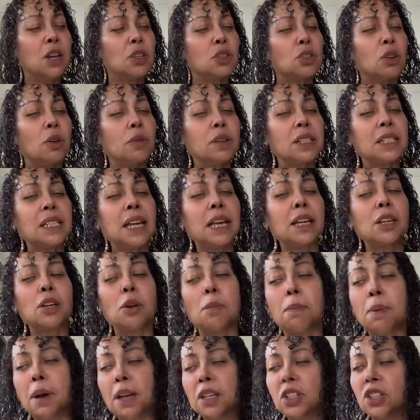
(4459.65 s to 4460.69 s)
So it's like
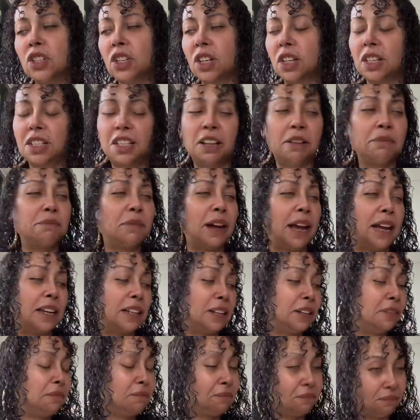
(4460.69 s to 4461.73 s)
you're punishing
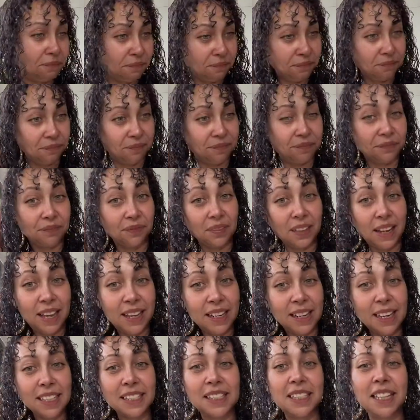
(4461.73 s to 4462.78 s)
somebody.
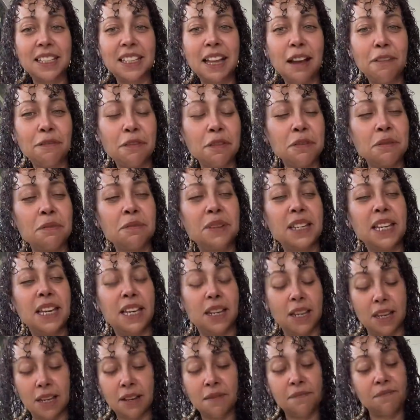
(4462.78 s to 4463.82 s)
And I said that from the
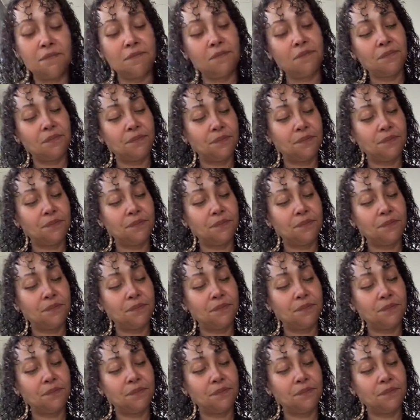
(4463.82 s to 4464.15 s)
beginning.